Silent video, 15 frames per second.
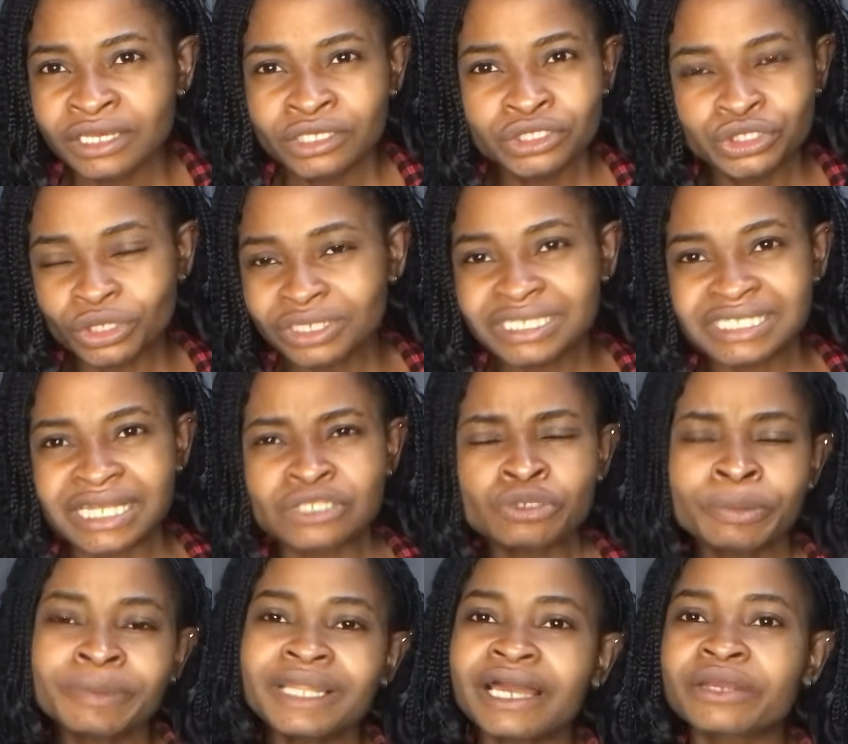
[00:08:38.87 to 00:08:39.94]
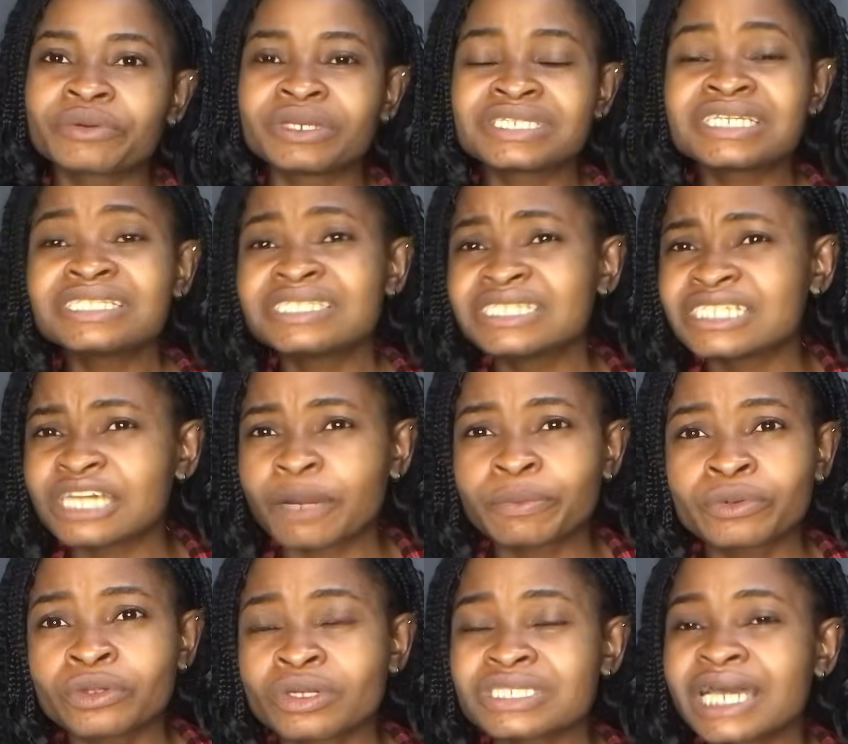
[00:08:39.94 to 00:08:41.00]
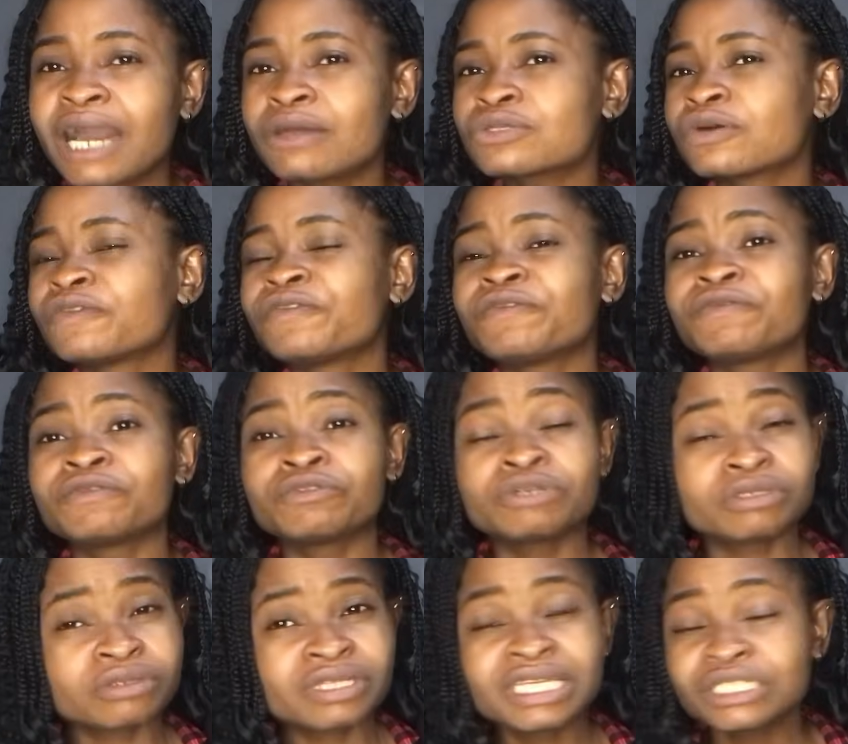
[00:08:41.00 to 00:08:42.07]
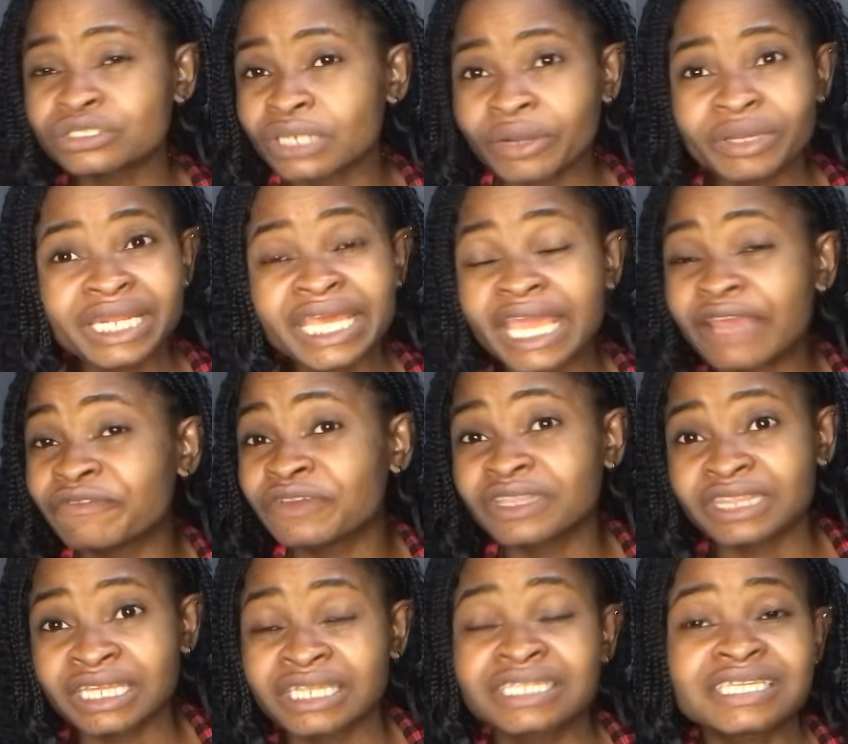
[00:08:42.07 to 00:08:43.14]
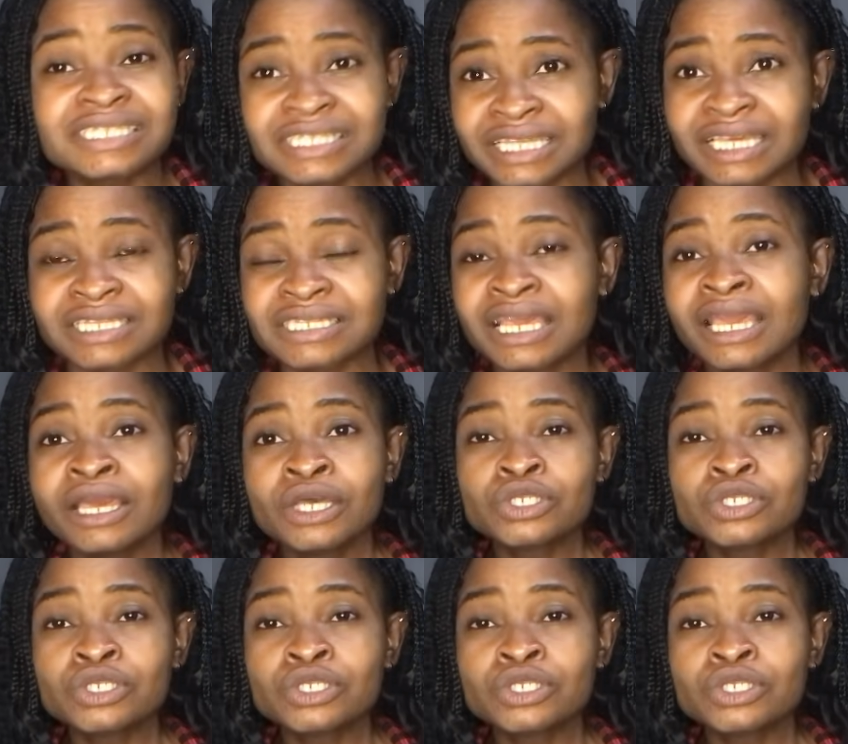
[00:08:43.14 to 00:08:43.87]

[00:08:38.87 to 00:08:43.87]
Do you understand? So people are creating digital products out of literally everything these days.